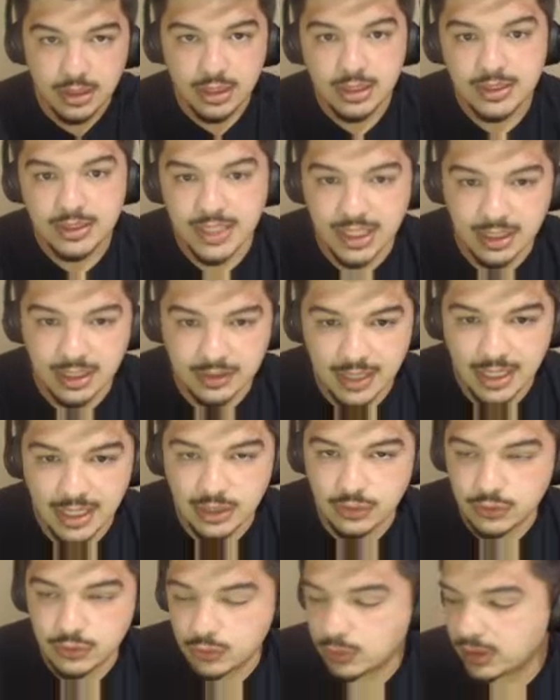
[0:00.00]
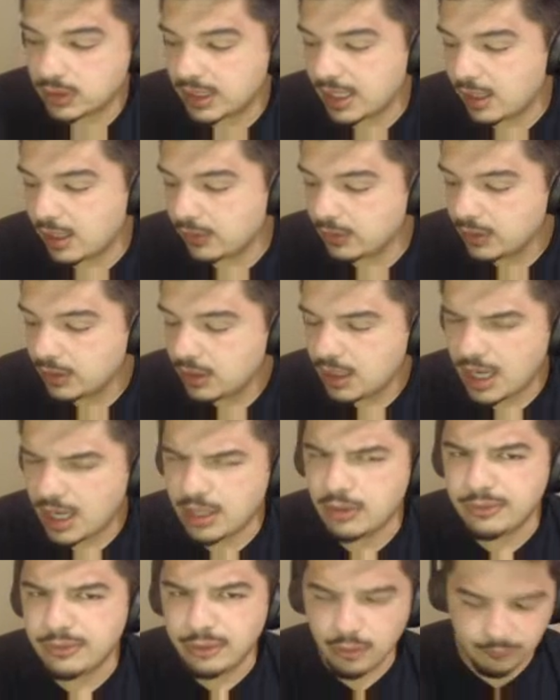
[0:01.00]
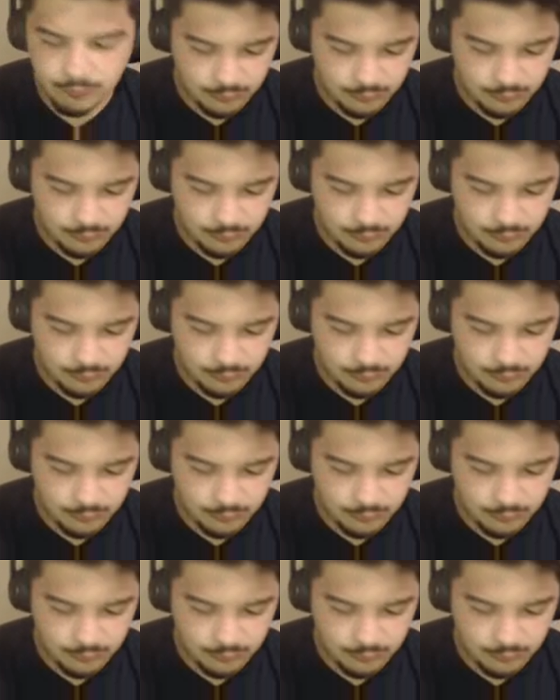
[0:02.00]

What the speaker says: take that into account. I don't know if